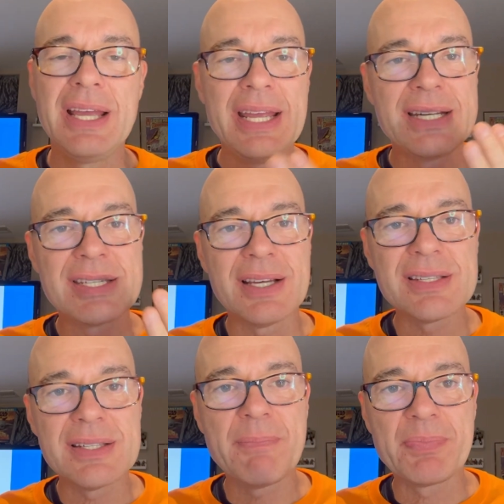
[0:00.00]
It
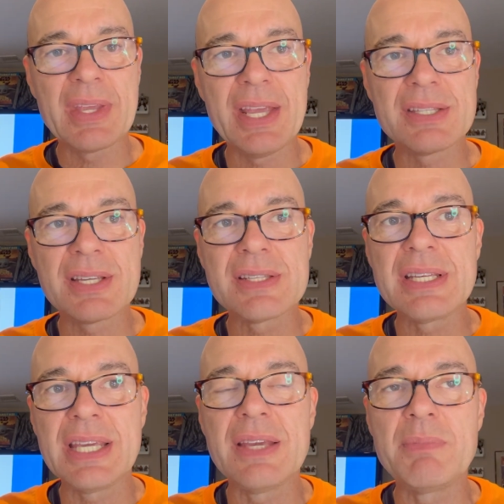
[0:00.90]

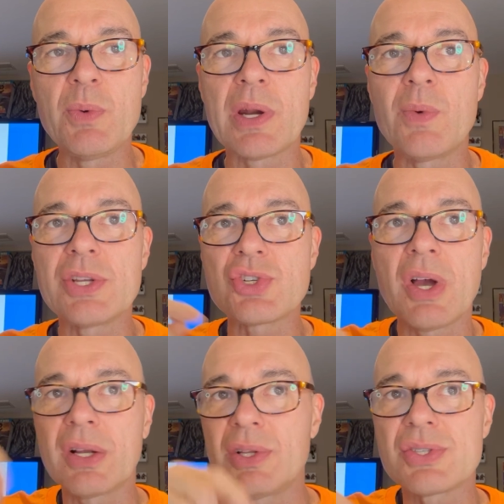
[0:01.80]
doesn't give me what I want.
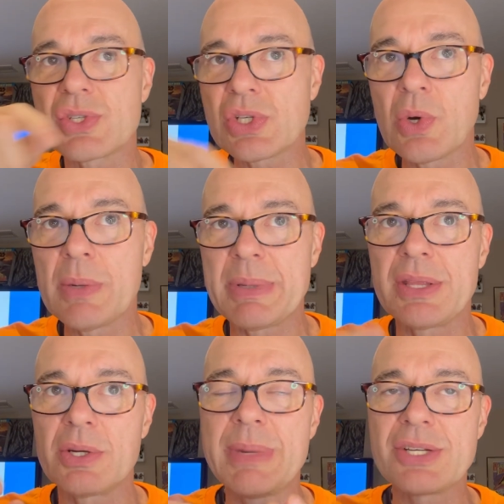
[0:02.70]
Chocolate syrup in
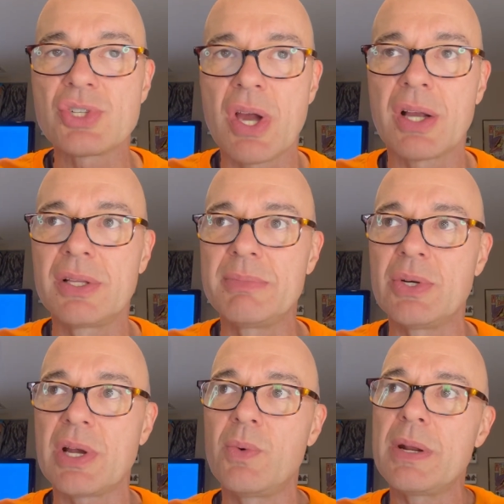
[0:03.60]
there to make chocolate
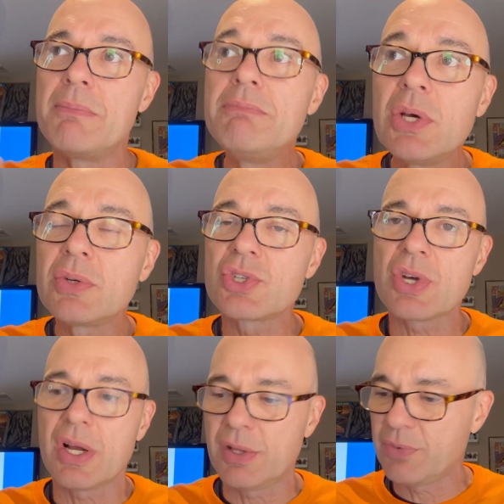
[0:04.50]
milk. I want a milk
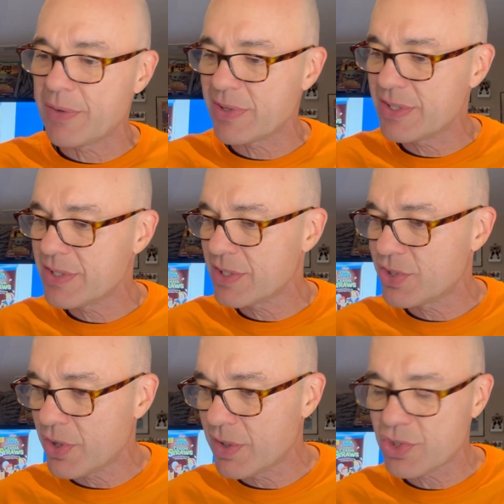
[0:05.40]
chocolate flavor, and this is a
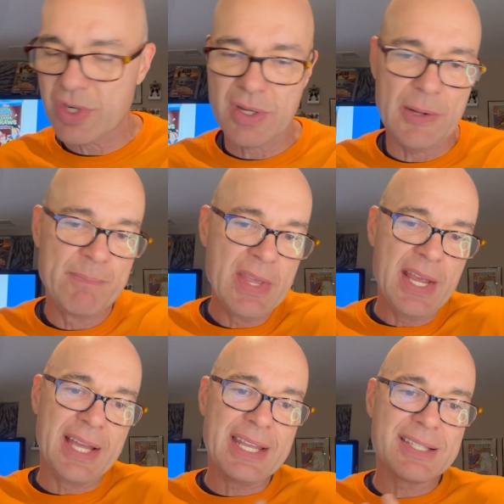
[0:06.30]
dark chocolate,
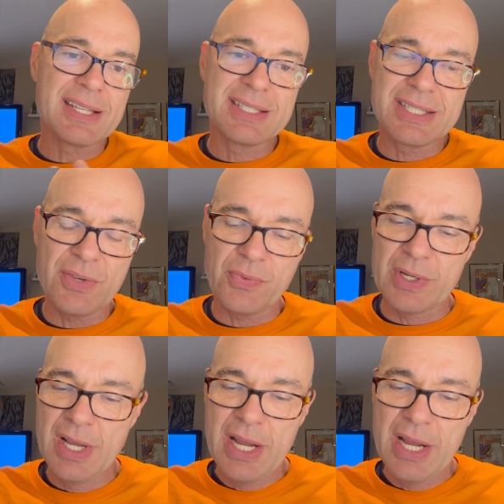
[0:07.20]
and that's a different.